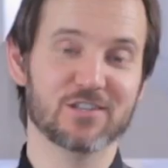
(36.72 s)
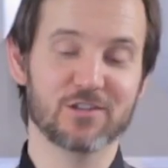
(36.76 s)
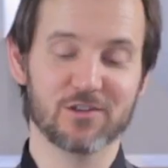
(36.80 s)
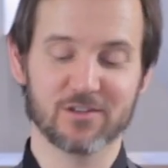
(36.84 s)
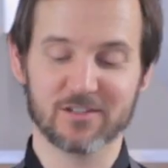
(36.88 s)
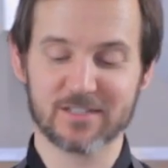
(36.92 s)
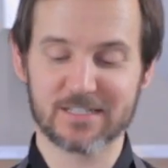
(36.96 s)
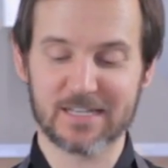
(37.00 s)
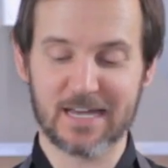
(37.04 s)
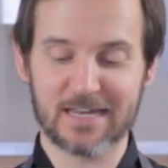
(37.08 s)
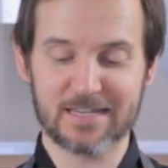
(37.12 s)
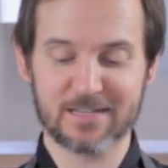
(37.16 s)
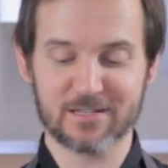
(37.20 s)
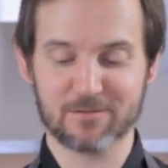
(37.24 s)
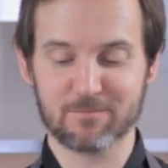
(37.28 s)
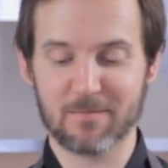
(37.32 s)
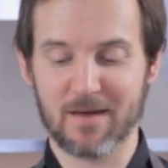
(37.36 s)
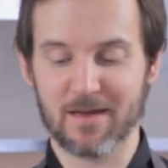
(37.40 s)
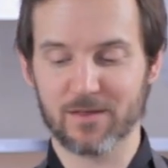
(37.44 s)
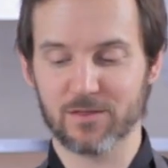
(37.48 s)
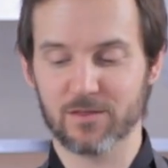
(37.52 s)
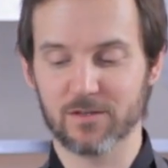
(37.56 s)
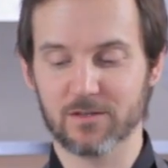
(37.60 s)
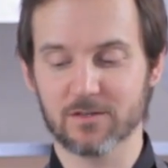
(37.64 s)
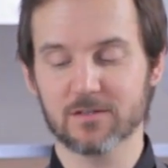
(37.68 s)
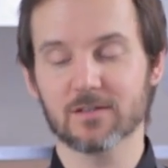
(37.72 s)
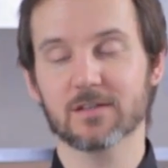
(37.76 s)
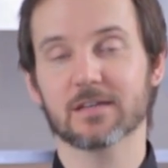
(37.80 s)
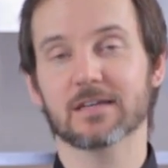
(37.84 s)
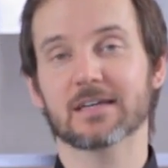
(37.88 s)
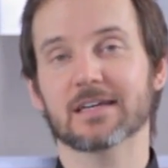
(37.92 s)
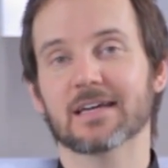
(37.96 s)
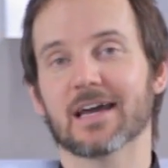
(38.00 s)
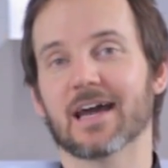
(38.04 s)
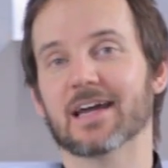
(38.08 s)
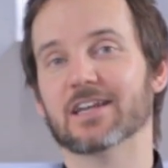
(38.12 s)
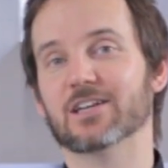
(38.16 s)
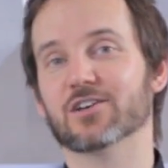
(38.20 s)
can take this method
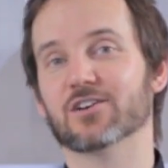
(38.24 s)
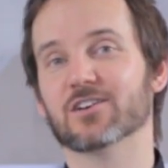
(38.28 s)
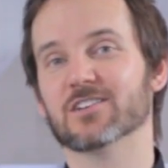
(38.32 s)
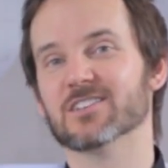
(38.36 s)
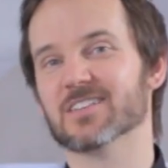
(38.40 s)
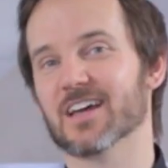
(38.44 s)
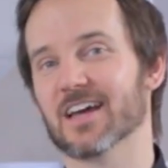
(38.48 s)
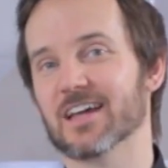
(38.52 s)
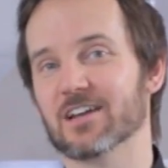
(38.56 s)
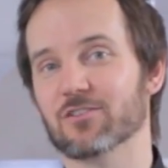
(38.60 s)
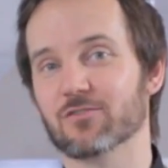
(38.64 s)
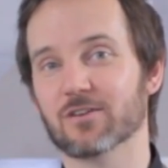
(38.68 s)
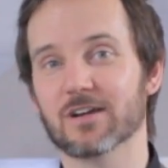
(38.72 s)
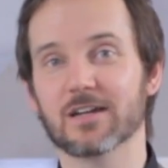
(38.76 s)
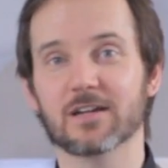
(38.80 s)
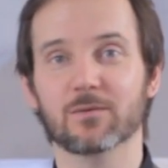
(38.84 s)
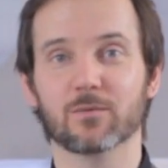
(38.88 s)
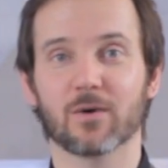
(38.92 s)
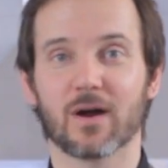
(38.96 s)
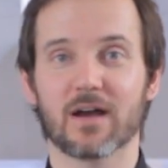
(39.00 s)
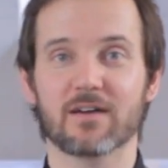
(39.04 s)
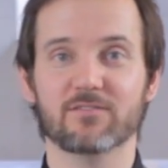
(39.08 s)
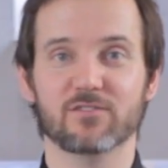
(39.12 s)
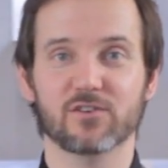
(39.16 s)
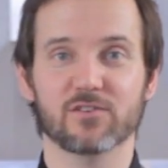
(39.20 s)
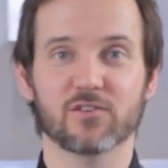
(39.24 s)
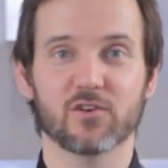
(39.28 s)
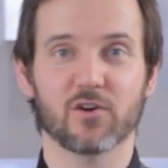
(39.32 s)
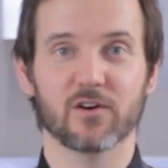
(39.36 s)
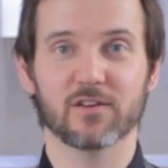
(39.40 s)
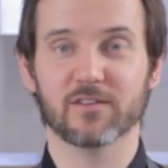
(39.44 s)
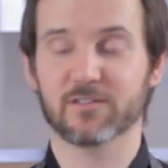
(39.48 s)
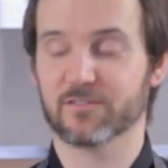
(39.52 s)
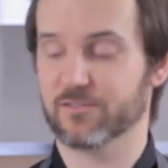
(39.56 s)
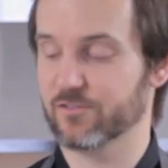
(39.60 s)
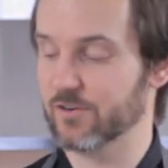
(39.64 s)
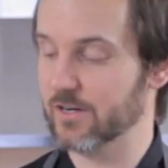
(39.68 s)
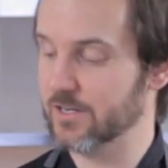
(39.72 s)
and you can take really whatever you've got in
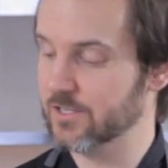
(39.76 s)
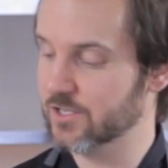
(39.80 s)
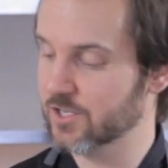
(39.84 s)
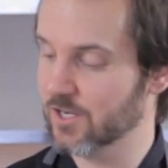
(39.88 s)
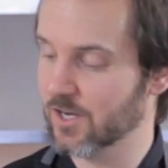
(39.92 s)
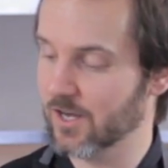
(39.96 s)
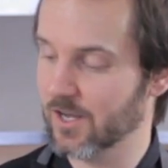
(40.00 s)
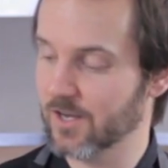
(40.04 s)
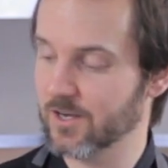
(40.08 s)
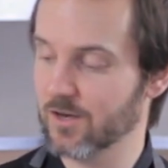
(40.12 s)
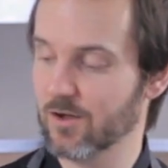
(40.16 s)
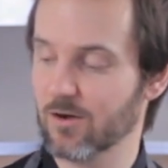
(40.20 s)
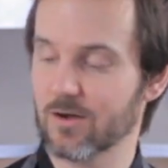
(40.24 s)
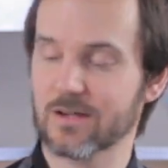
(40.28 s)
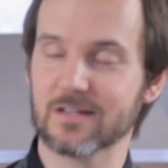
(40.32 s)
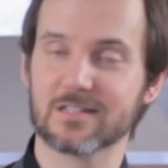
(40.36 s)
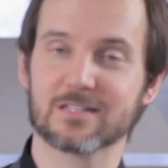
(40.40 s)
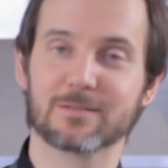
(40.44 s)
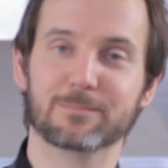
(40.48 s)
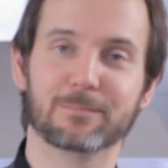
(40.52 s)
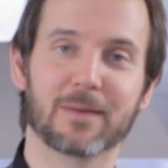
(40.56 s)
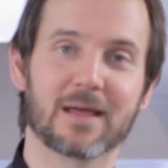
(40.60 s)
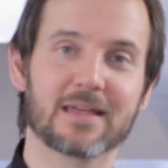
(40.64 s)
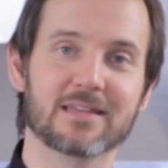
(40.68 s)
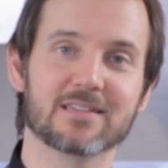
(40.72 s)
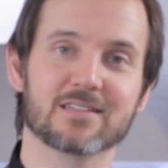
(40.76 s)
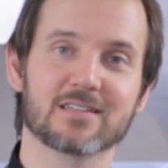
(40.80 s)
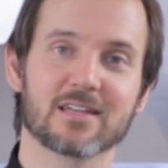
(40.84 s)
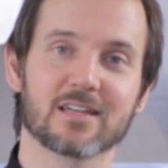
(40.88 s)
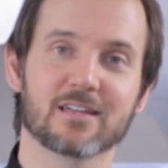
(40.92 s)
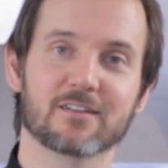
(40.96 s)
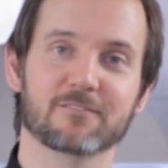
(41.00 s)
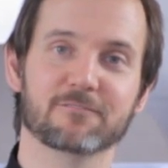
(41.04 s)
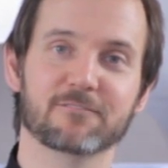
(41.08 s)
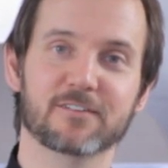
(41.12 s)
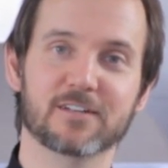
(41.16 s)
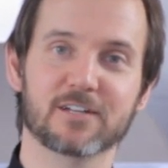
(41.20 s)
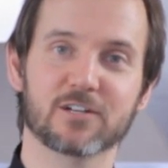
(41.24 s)
the fridge, a nice basic
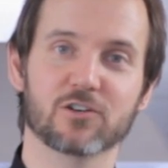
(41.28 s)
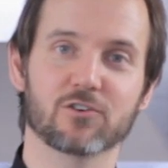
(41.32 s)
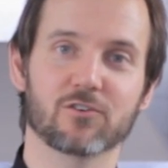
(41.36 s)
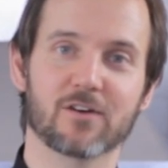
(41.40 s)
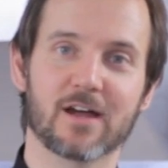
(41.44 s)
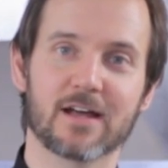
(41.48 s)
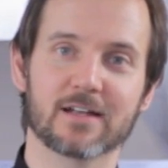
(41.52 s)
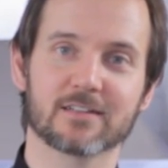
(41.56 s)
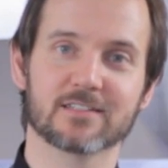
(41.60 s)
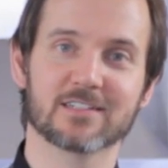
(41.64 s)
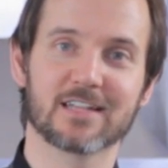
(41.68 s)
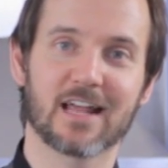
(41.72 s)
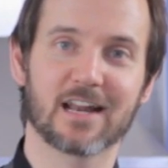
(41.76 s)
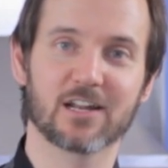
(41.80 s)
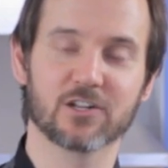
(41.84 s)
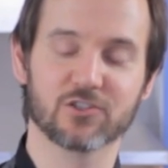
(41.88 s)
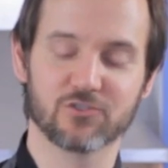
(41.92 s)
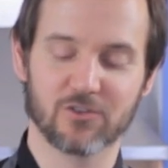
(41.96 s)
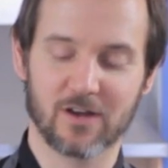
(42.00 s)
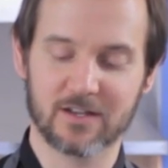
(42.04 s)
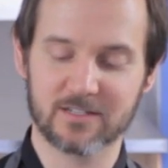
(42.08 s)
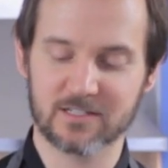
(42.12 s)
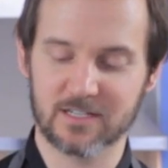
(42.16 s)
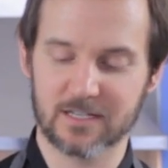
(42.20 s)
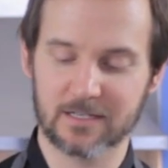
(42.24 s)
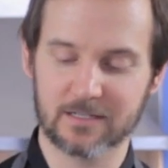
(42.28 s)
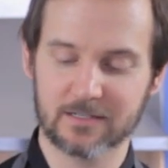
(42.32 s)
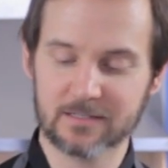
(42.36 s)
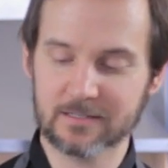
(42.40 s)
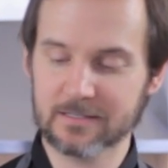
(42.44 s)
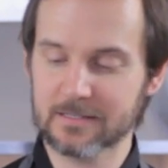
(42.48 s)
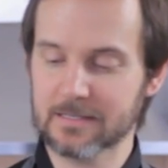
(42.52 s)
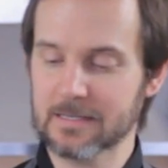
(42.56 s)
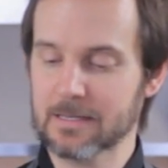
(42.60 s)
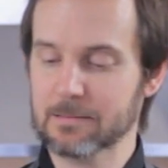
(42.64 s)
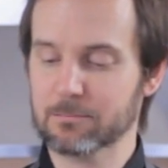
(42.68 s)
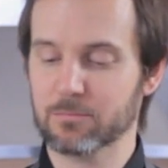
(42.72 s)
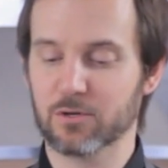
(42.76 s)
vinaigrette salad dressing,
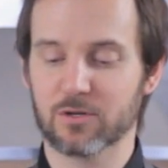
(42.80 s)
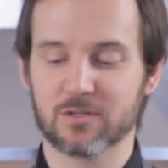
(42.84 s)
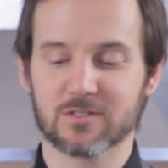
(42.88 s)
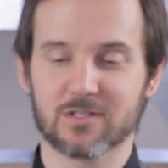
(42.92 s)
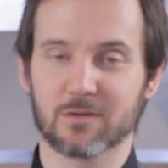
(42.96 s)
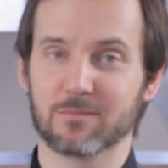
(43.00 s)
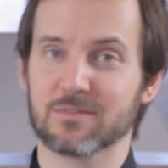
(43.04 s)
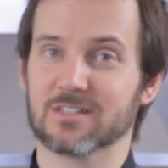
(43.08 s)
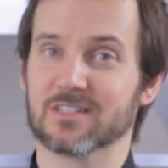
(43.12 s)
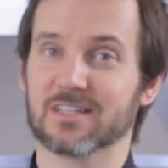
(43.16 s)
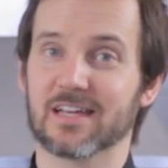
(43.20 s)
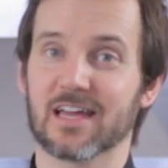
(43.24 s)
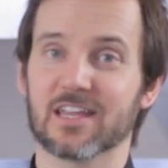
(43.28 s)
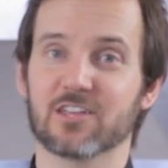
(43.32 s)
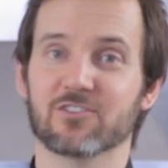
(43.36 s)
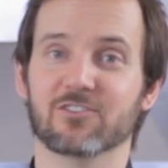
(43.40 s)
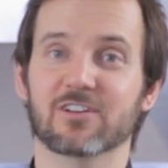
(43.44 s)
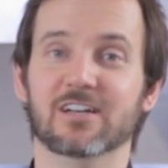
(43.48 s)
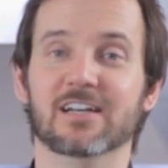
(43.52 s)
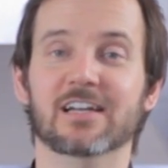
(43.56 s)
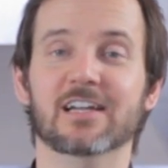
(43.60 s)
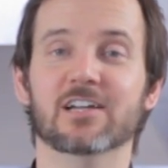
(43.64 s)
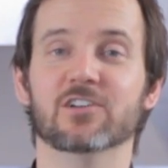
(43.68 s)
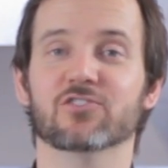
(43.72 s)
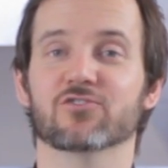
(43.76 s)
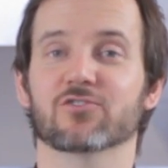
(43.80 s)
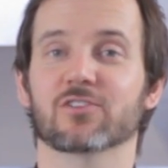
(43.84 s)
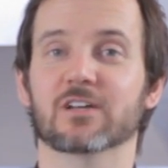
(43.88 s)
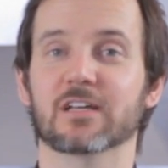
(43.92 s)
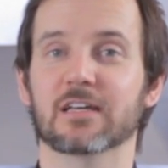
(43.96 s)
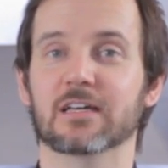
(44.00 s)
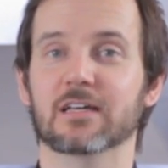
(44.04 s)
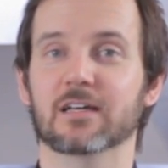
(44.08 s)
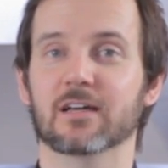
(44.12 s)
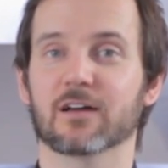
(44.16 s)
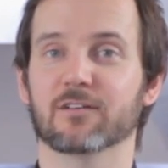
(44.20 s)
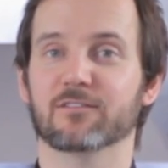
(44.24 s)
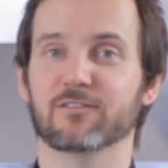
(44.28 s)
put something together in
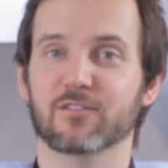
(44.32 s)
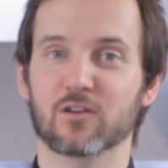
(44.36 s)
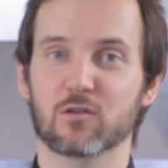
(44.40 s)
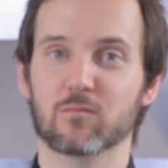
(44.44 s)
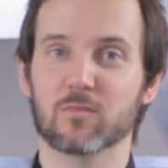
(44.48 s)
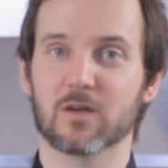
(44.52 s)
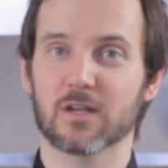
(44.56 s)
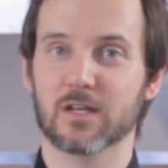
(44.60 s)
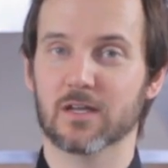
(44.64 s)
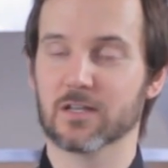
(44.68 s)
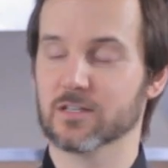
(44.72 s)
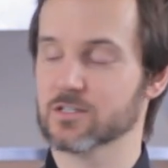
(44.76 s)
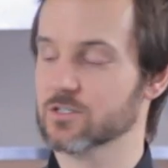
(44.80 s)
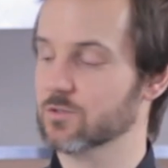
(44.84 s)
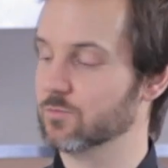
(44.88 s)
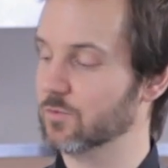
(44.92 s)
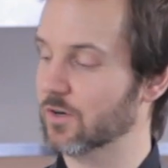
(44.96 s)
literally a few minutes.